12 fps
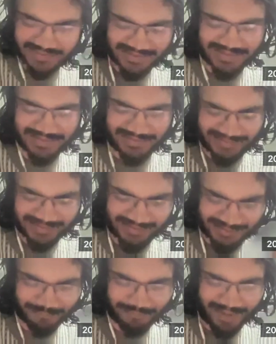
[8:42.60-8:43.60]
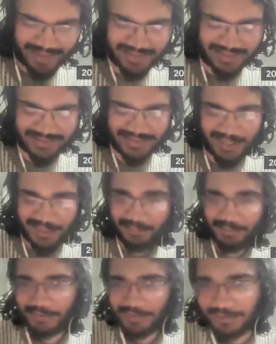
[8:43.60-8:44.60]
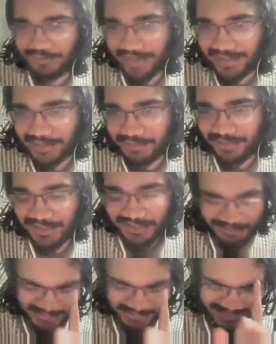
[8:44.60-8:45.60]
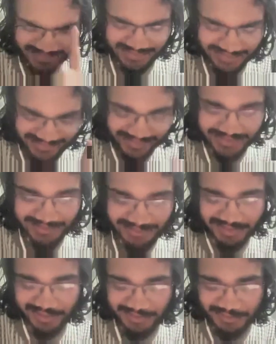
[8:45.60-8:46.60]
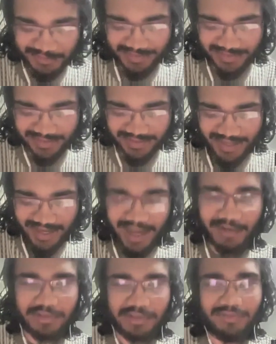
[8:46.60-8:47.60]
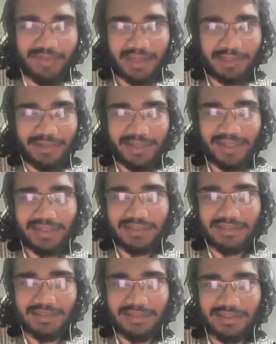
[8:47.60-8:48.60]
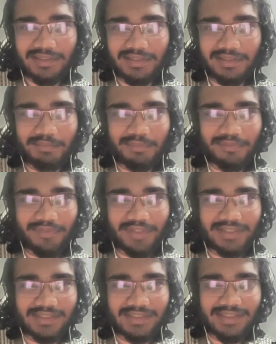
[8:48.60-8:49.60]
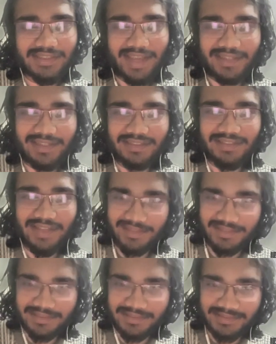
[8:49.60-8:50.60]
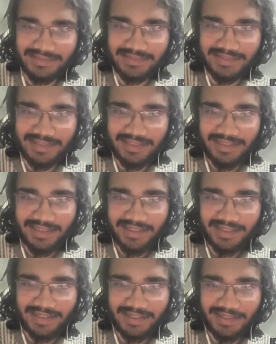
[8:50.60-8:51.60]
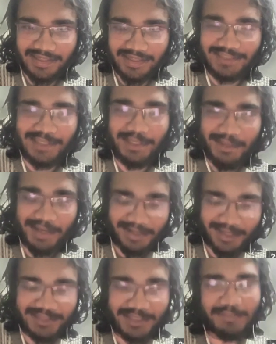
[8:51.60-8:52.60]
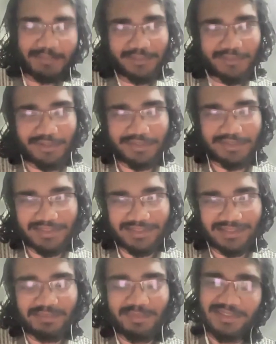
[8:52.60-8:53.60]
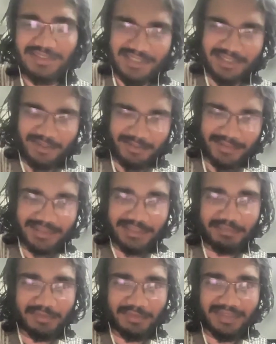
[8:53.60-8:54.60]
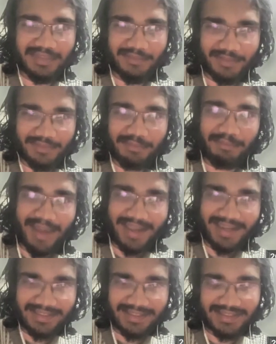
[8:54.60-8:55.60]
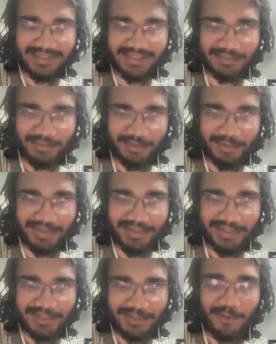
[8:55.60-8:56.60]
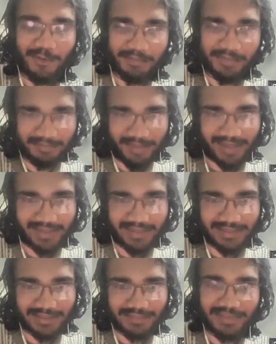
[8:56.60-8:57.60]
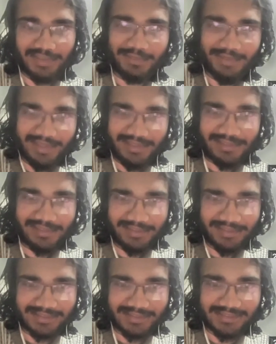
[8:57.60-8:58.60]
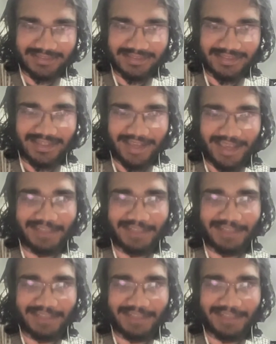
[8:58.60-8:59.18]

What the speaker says: as a final aside before the final question, because this just struck to me. How do you evaluate Professor Daniel Dennett's, let's say, conception of consciousness? Because he always seemed to me like one of the milder and more open-minded of the new atheists, as